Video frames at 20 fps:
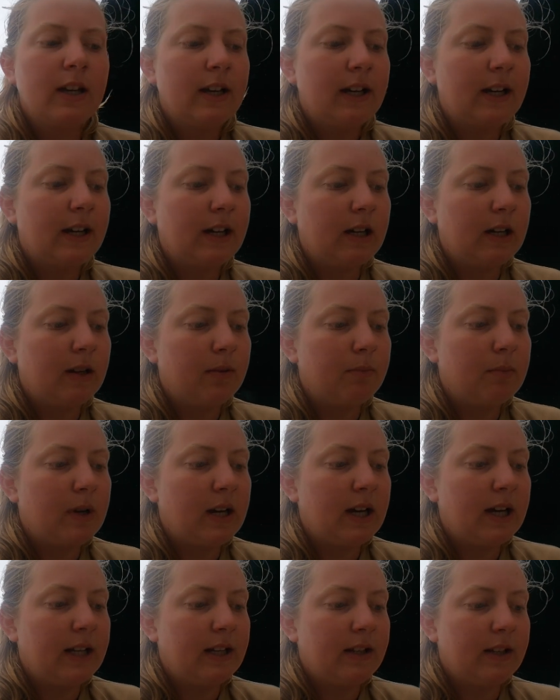
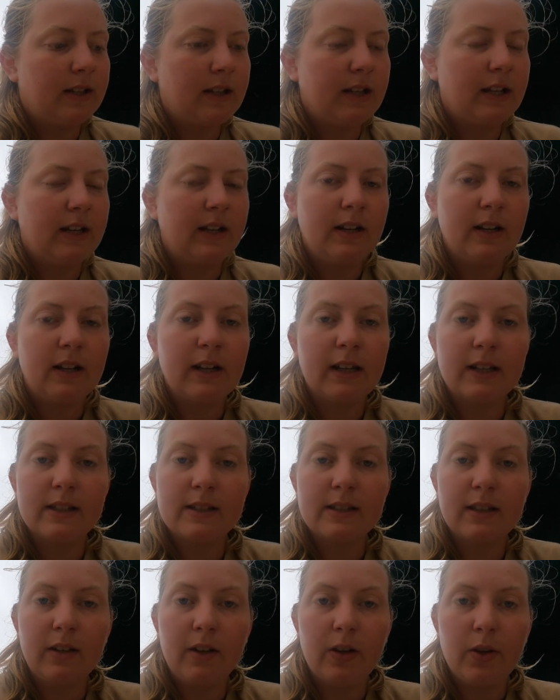and then I
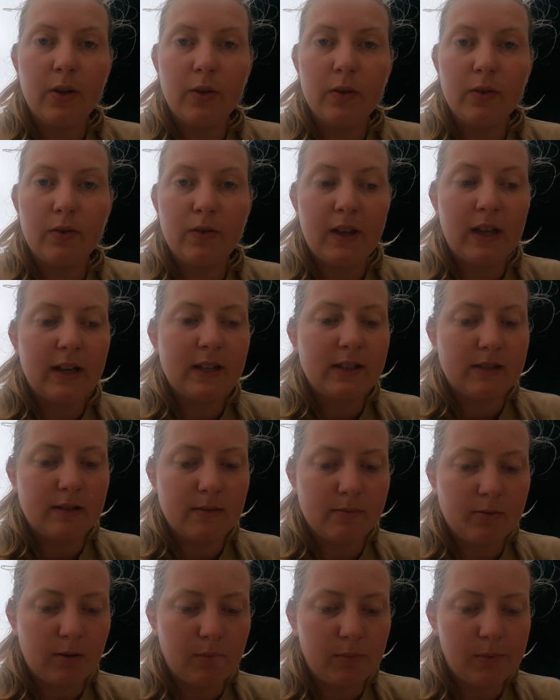guess I'll know if that is the
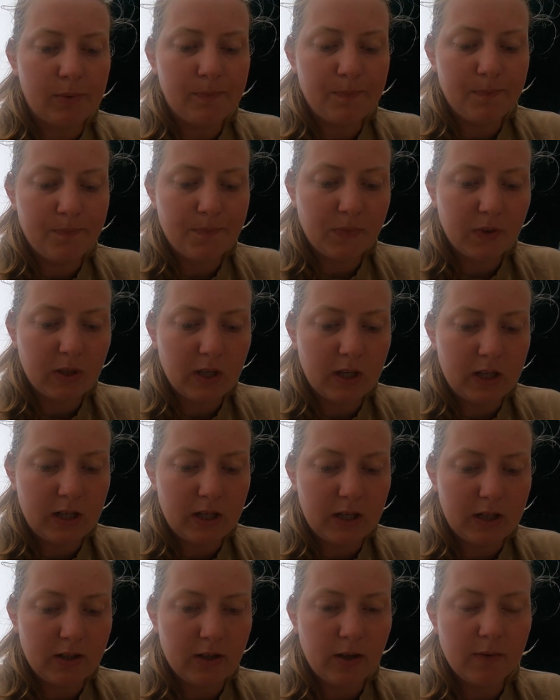problem.
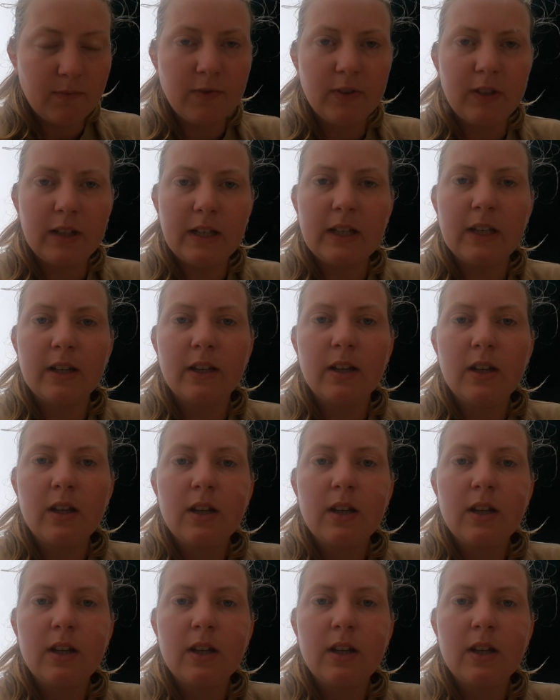And hopefully,